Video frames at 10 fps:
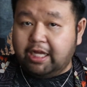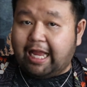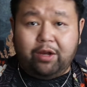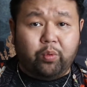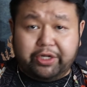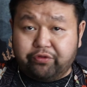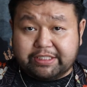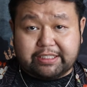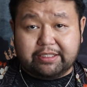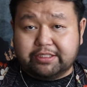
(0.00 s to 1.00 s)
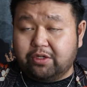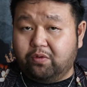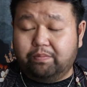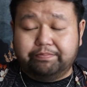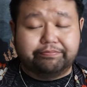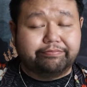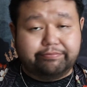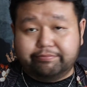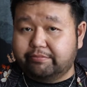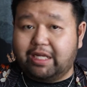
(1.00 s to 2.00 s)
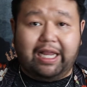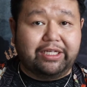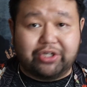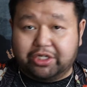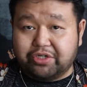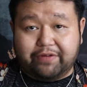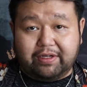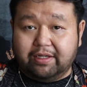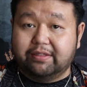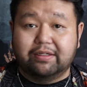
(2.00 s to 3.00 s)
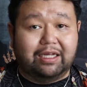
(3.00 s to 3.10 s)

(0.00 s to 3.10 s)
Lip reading: I didn't want to risk it, so I ain't trying to drive at night.